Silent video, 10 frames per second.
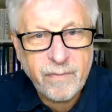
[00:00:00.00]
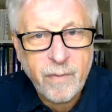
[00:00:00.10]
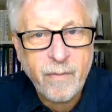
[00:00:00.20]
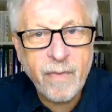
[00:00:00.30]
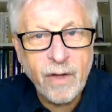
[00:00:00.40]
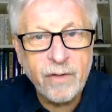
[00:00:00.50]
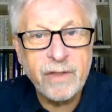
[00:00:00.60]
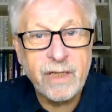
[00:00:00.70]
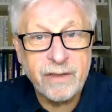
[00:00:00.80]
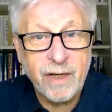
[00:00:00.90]
On the other
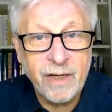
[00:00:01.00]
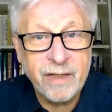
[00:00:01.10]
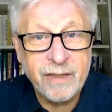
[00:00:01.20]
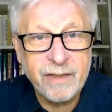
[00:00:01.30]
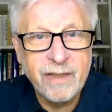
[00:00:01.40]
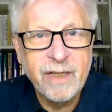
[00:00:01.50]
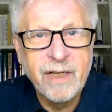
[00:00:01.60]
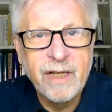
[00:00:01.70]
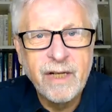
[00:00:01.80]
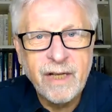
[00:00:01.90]
hand,
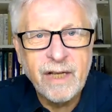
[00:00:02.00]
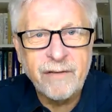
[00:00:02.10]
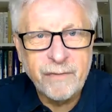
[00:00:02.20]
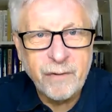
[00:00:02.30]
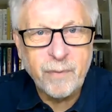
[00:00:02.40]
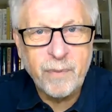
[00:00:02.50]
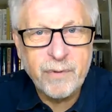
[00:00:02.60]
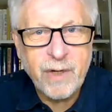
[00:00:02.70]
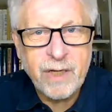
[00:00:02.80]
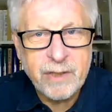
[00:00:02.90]
if you
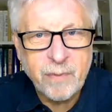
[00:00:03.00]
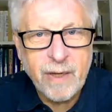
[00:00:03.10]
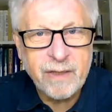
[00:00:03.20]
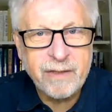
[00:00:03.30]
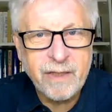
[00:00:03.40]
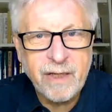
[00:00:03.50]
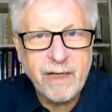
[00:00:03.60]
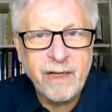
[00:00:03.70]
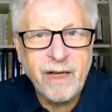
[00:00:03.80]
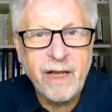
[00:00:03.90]
transplant a
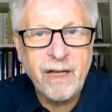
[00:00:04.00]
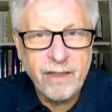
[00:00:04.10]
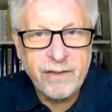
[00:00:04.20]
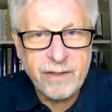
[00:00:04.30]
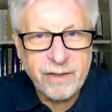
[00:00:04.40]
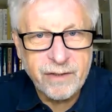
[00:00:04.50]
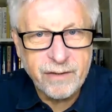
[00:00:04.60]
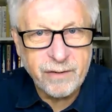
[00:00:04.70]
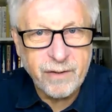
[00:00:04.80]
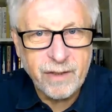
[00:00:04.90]
healthy
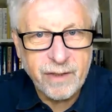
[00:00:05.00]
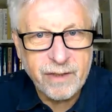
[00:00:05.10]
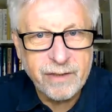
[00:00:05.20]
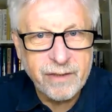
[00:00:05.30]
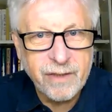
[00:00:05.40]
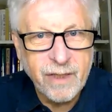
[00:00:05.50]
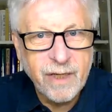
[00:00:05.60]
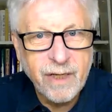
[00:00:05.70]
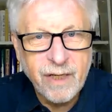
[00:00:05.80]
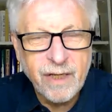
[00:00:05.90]
nucleus
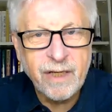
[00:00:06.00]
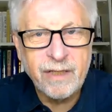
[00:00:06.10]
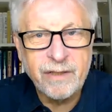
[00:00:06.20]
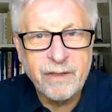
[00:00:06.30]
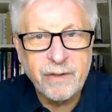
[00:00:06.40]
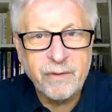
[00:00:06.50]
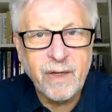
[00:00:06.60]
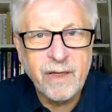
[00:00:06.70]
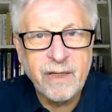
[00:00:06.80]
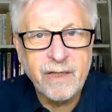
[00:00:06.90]
into a
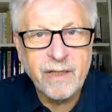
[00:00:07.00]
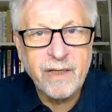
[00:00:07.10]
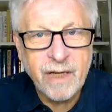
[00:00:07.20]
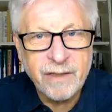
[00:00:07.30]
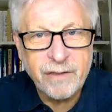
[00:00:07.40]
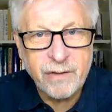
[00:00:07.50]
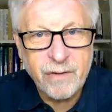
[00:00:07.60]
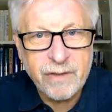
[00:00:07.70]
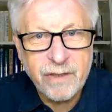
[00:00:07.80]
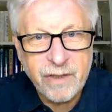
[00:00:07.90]
cancerous
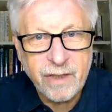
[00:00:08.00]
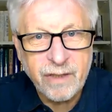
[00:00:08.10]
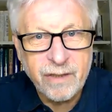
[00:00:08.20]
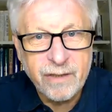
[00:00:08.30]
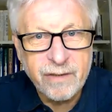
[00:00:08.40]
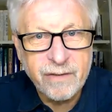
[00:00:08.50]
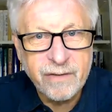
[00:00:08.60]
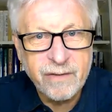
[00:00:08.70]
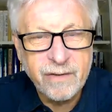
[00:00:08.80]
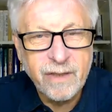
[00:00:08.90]
cell,
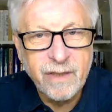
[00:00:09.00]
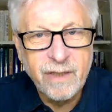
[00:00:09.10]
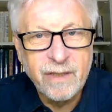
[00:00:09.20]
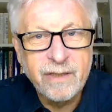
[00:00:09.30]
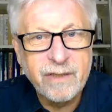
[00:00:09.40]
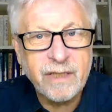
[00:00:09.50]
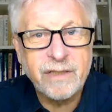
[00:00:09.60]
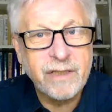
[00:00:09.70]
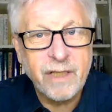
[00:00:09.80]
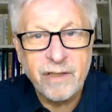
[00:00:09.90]
that cell
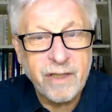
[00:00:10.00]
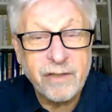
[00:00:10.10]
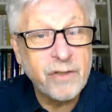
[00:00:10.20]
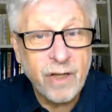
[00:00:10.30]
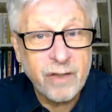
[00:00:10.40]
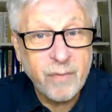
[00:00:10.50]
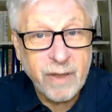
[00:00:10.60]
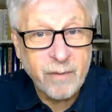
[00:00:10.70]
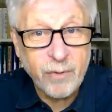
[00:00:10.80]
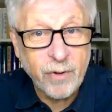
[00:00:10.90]
does not become
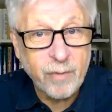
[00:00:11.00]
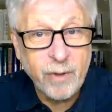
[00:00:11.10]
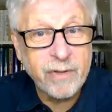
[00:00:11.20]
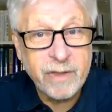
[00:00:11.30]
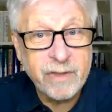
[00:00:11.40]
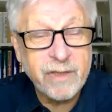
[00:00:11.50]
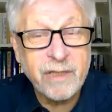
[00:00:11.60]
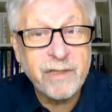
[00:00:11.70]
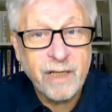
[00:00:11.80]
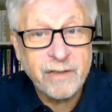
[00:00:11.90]
normal, it stays
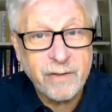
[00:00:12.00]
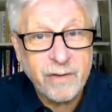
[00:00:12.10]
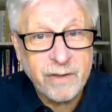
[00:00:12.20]
cancerous.